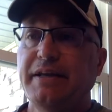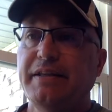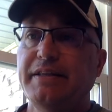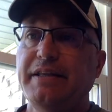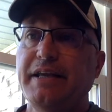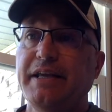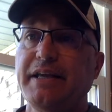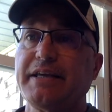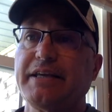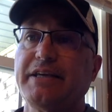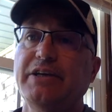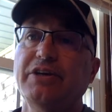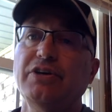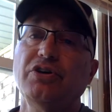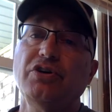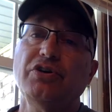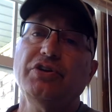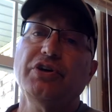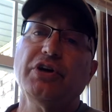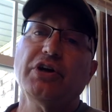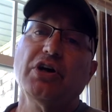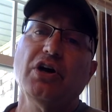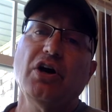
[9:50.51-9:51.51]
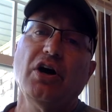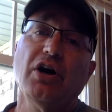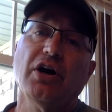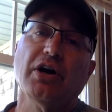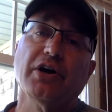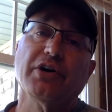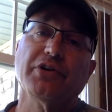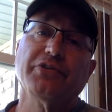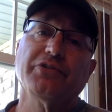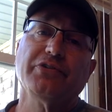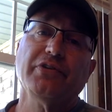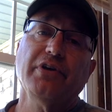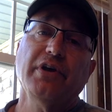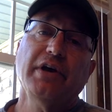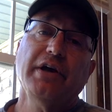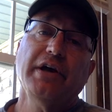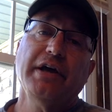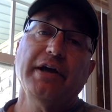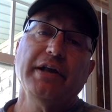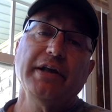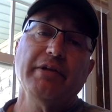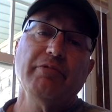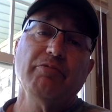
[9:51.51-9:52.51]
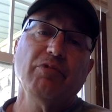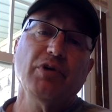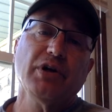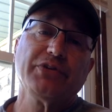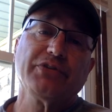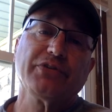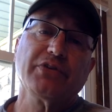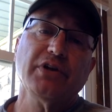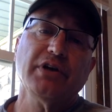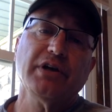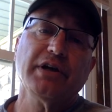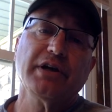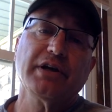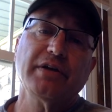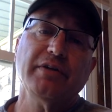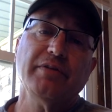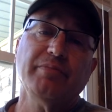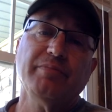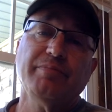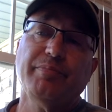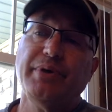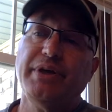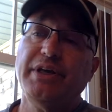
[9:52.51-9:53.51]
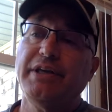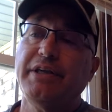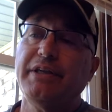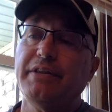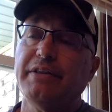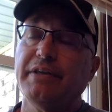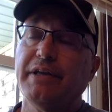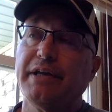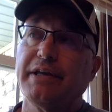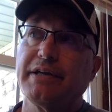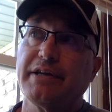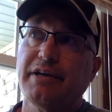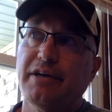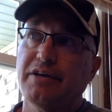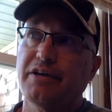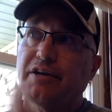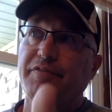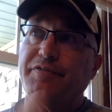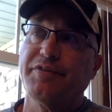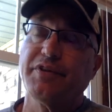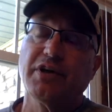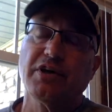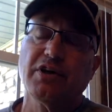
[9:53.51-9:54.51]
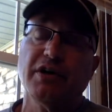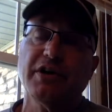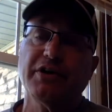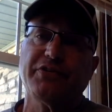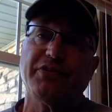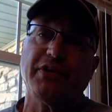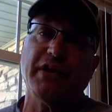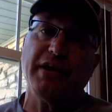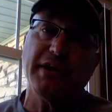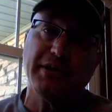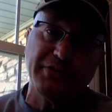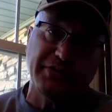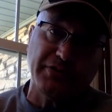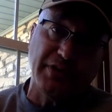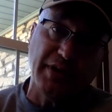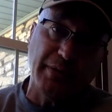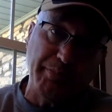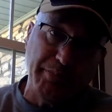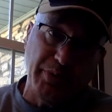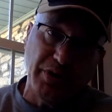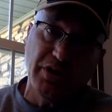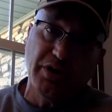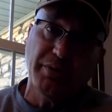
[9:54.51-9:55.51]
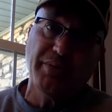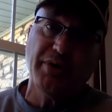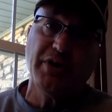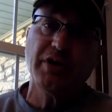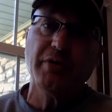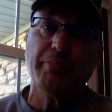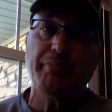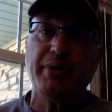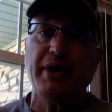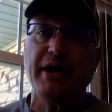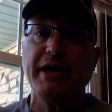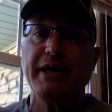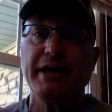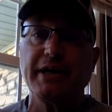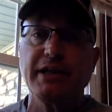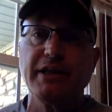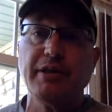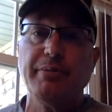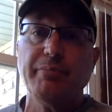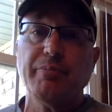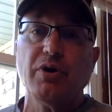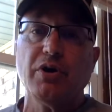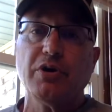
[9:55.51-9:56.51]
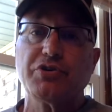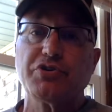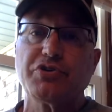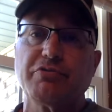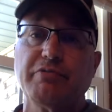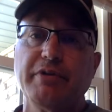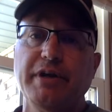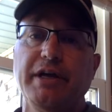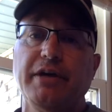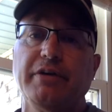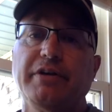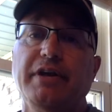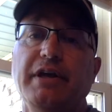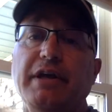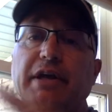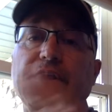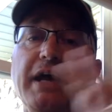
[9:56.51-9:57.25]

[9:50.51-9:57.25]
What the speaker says: they kill the guards, And in what's going to be, they cut off the guards' heads, they put them on a pike, and they march around,